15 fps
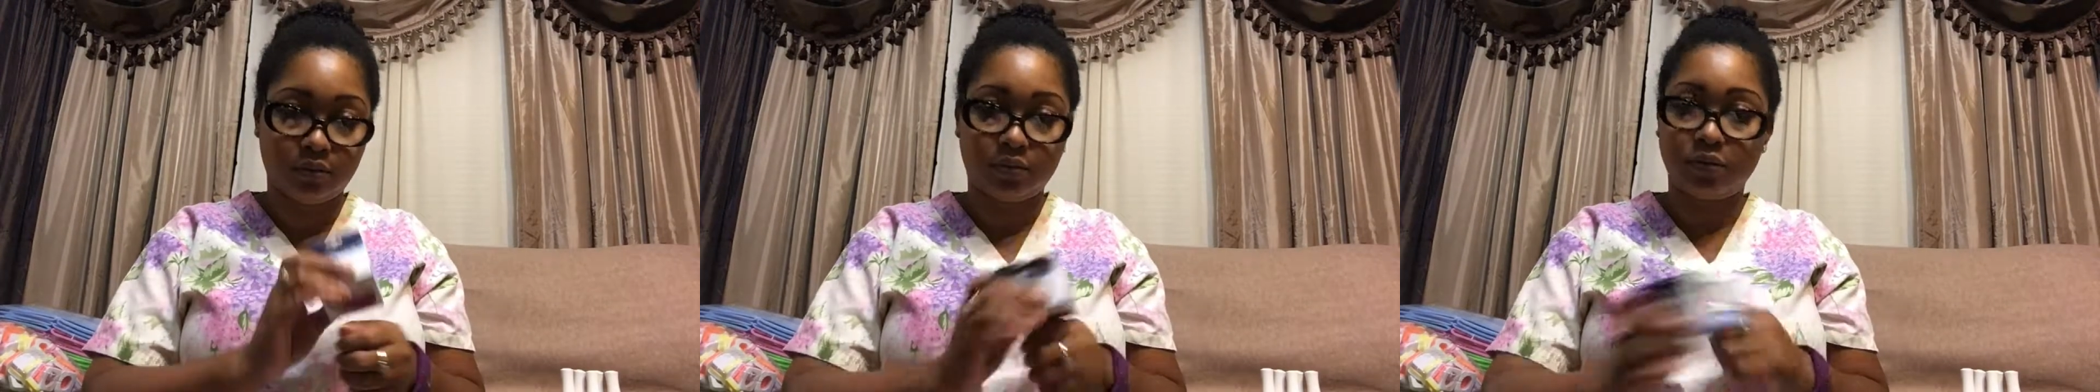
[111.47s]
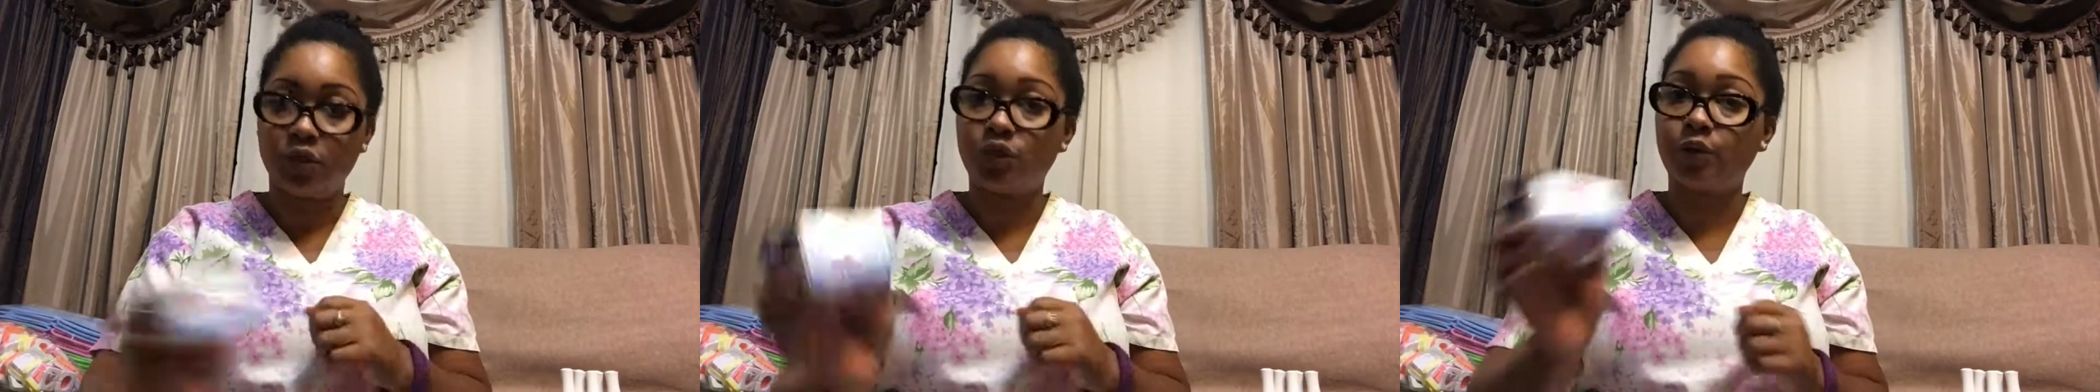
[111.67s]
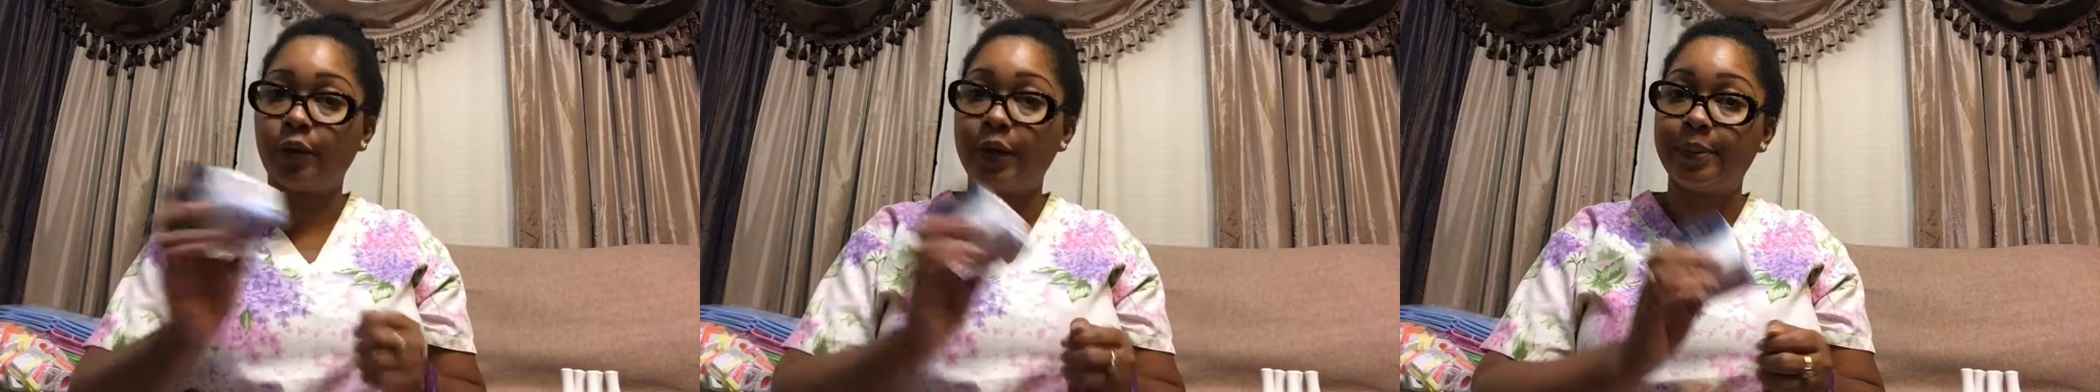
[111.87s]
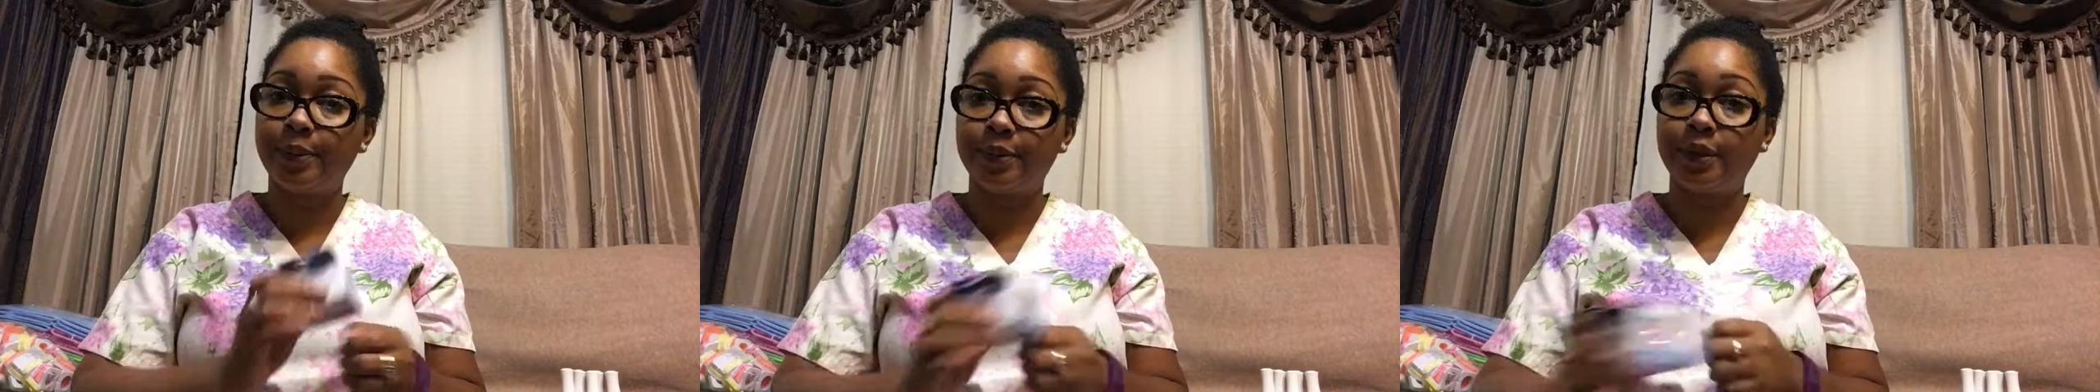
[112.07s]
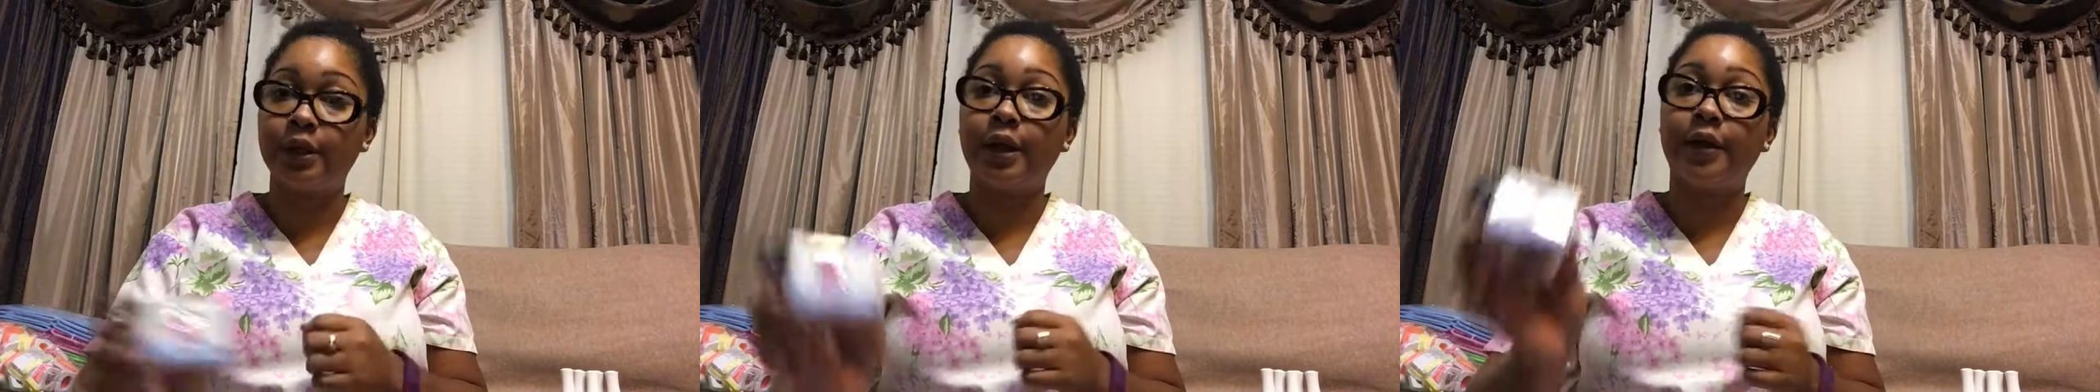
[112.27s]
scrape them
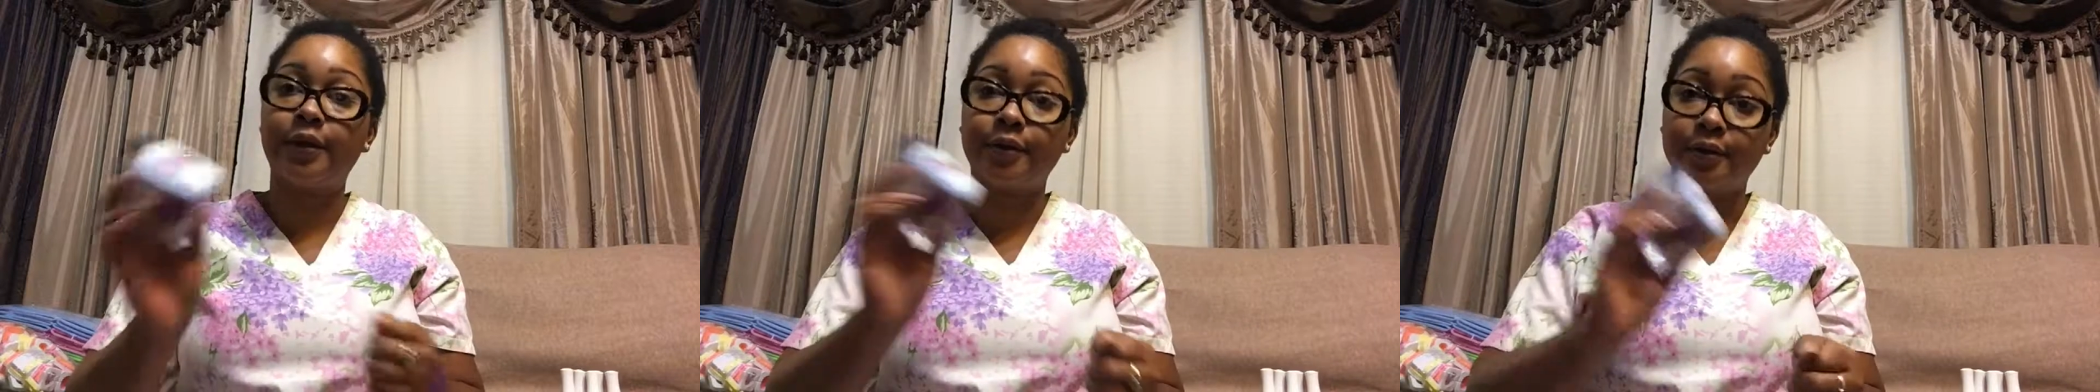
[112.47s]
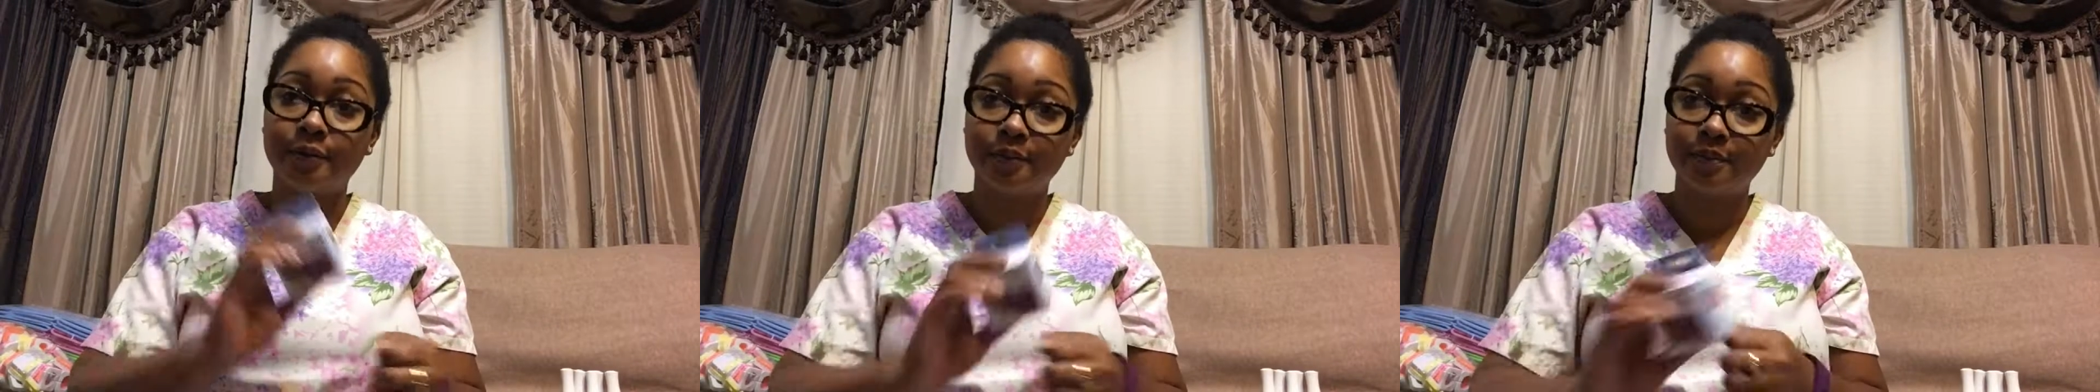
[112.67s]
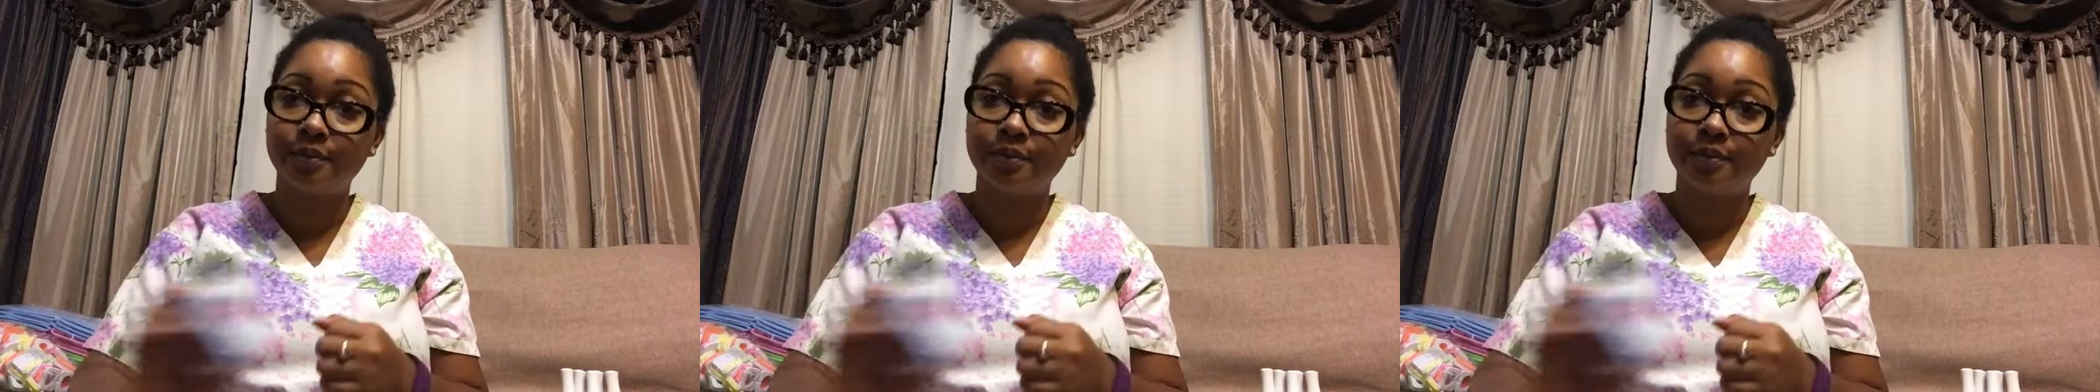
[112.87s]
together,